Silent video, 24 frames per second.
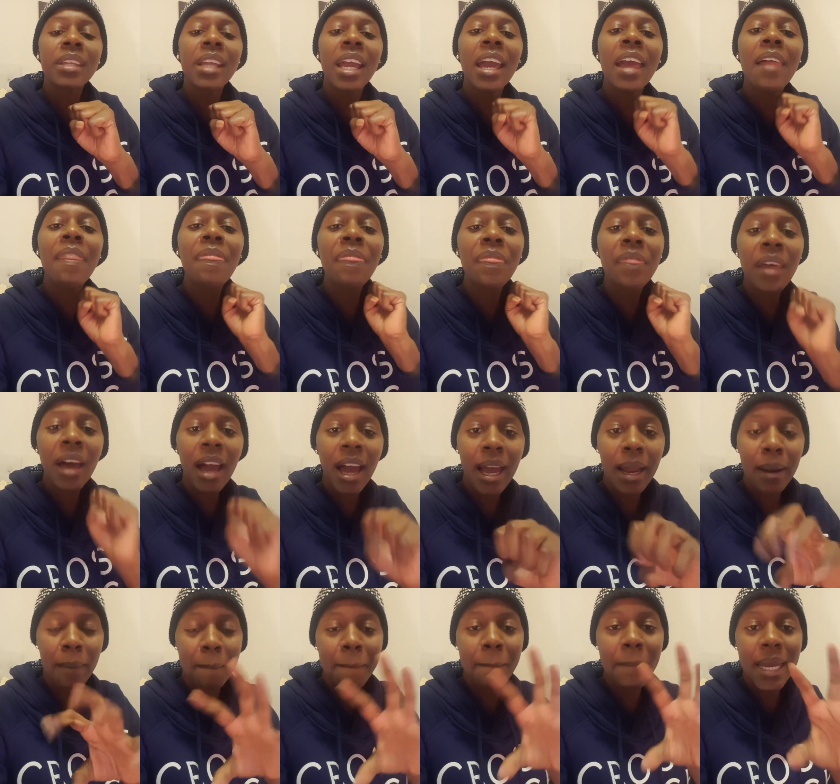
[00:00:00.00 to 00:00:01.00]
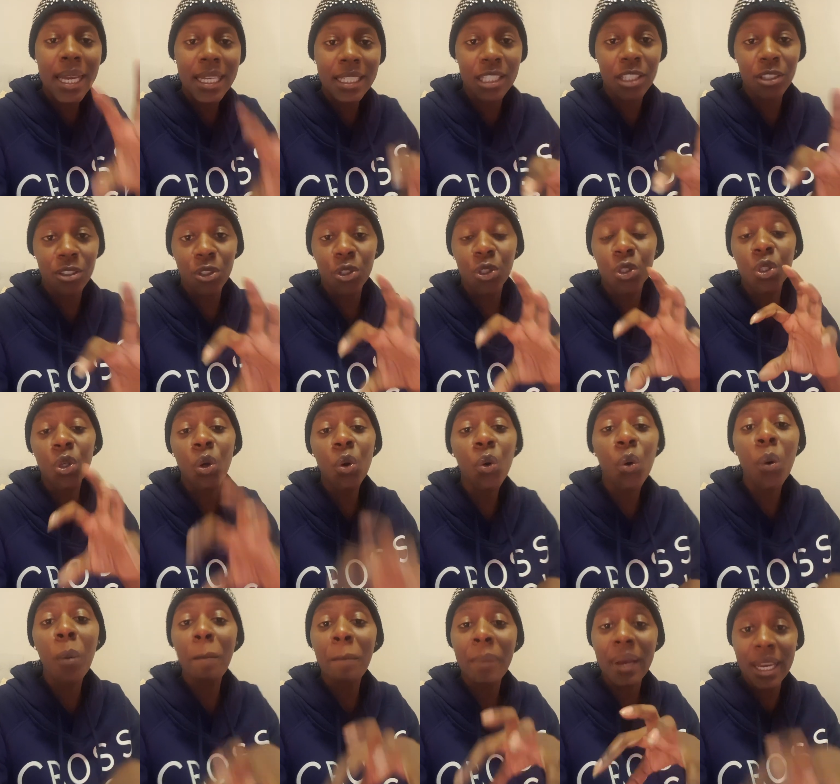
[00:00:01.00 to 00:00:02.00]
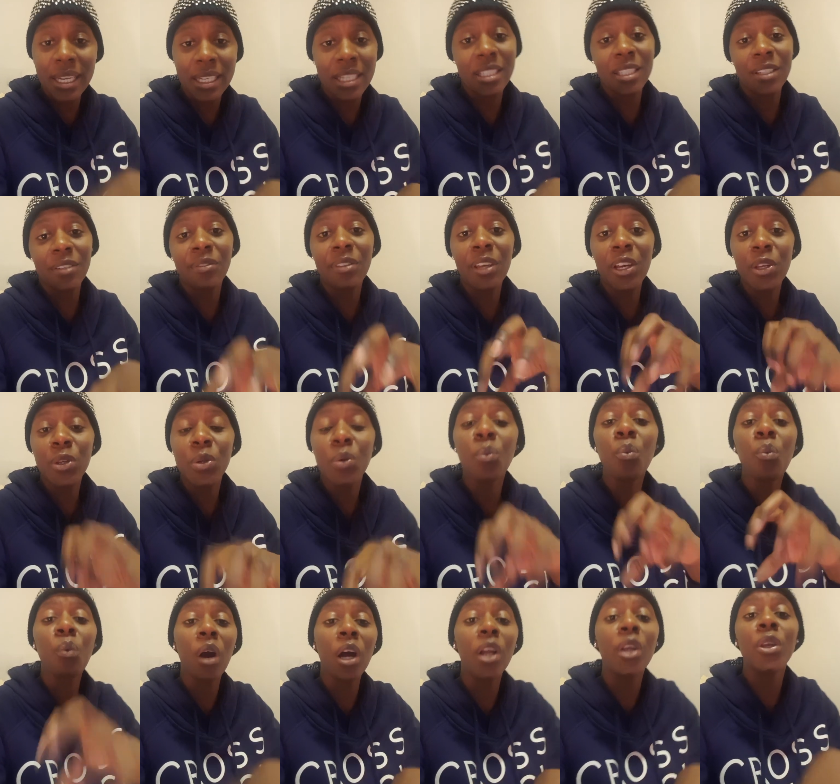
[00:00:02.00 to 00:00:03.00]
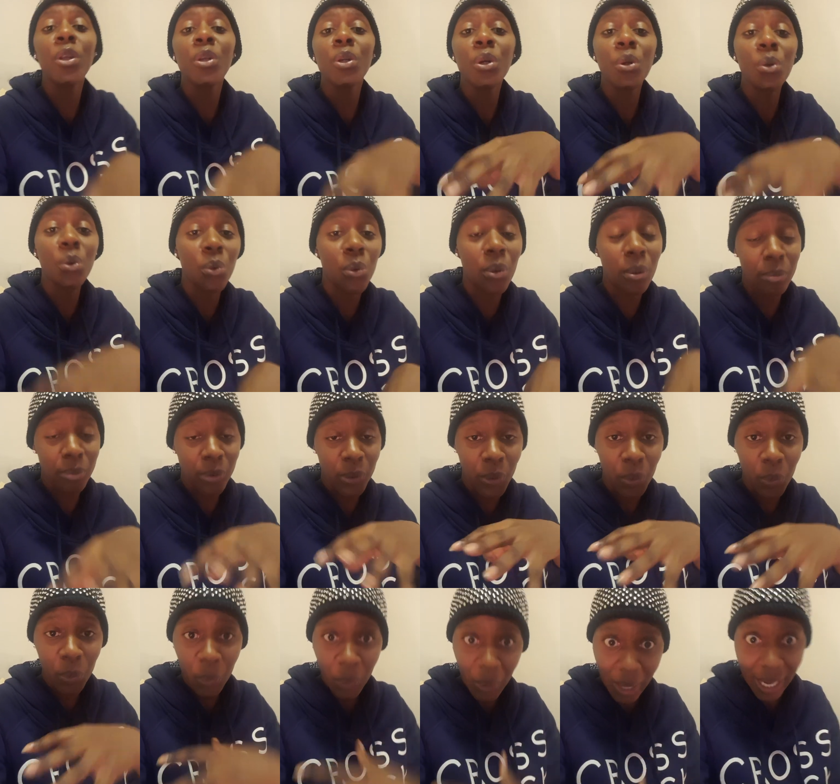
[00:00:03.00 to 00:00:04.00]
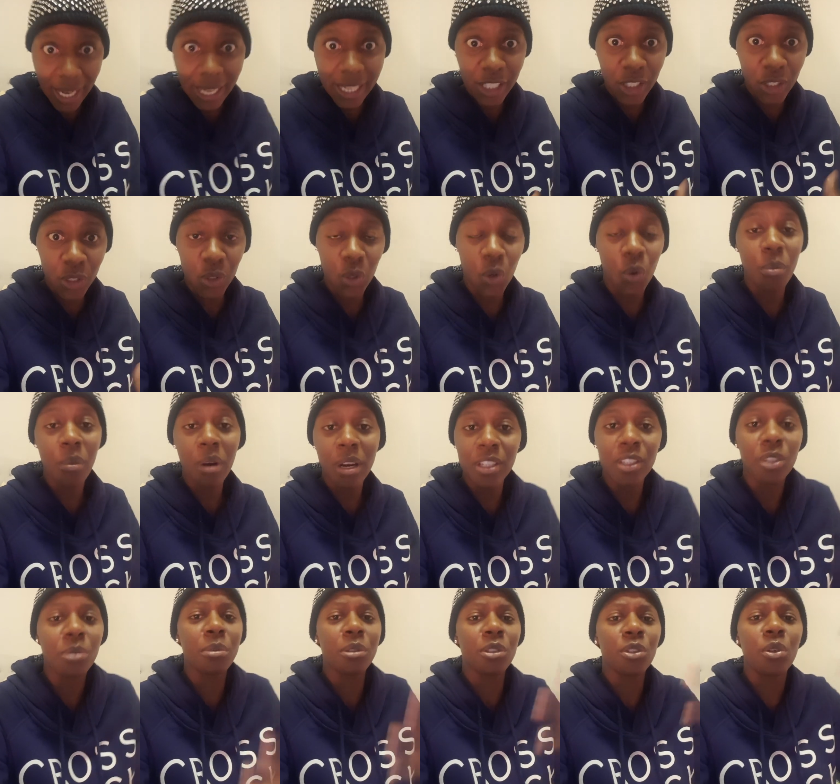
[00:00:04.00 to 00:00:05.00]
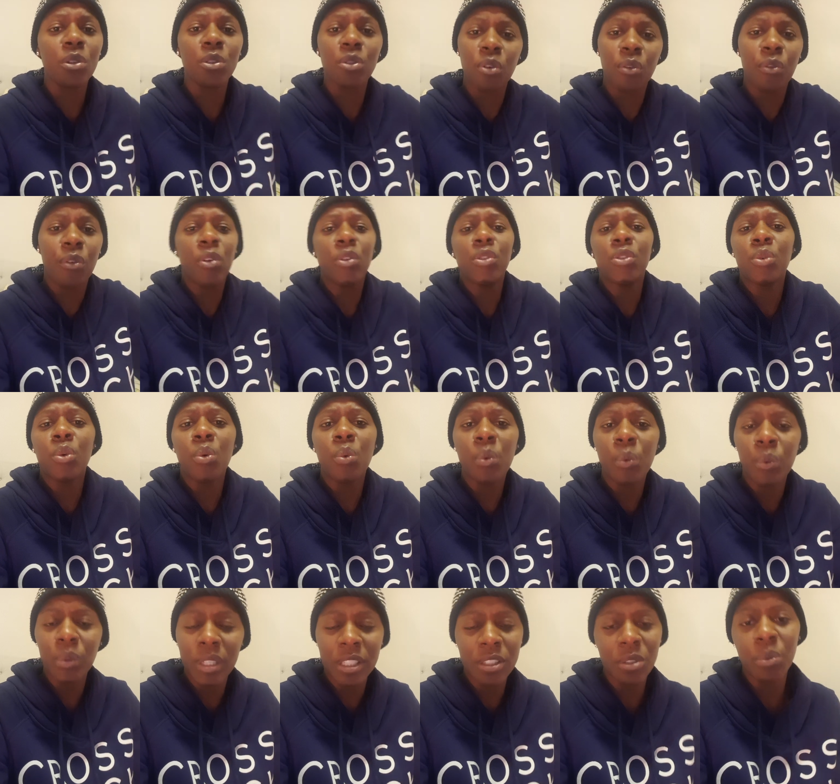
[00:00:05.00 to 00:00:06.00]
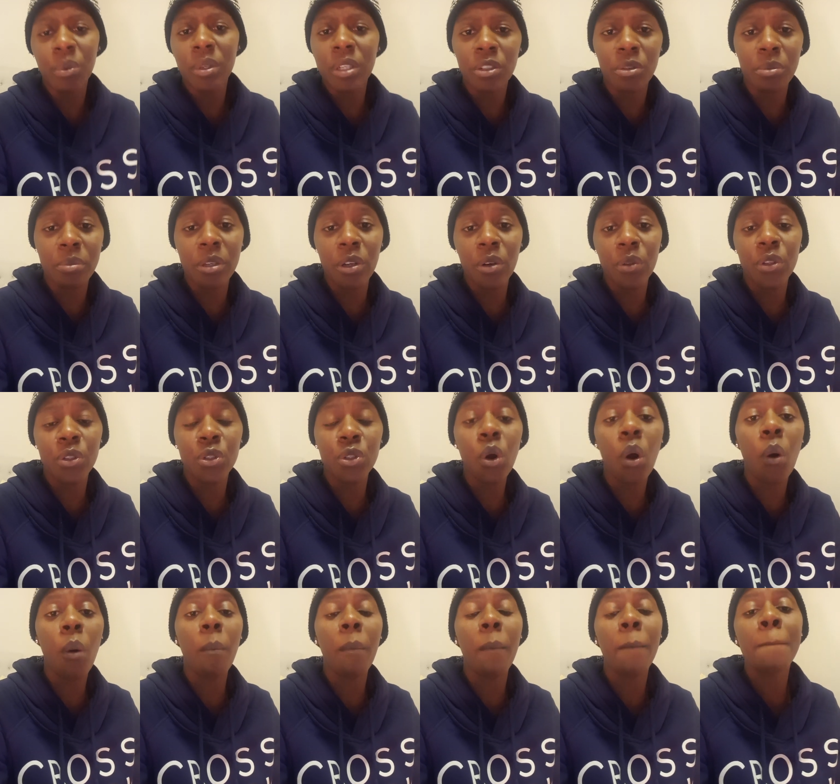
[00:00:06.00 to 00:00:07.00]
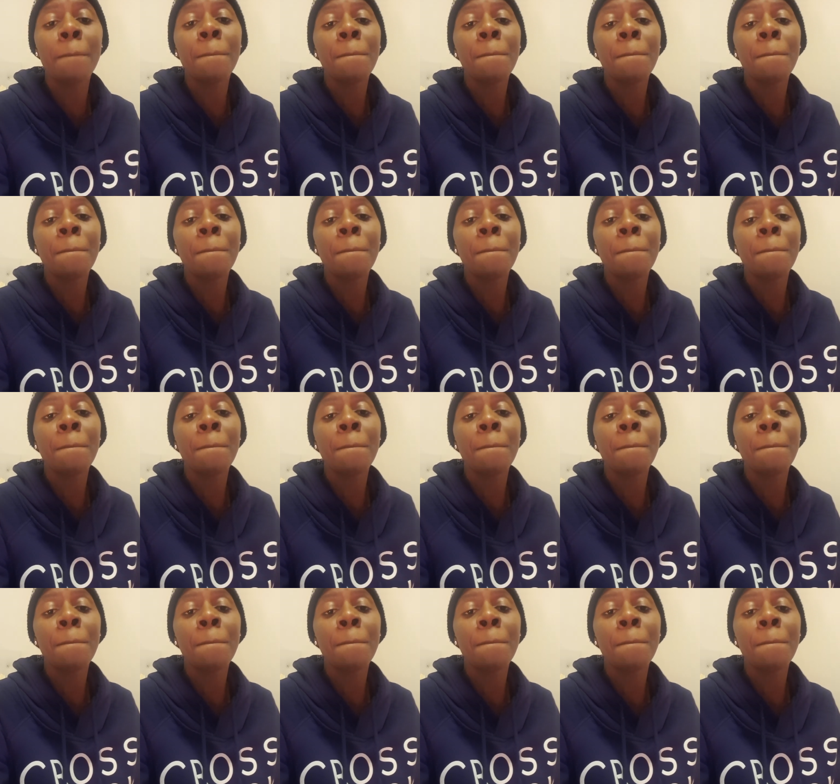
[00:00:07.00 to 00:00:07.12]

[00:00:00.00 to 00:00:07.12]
And that makes it so competitive that you want your group to win so much, because of course, who doesn't want to be on the top?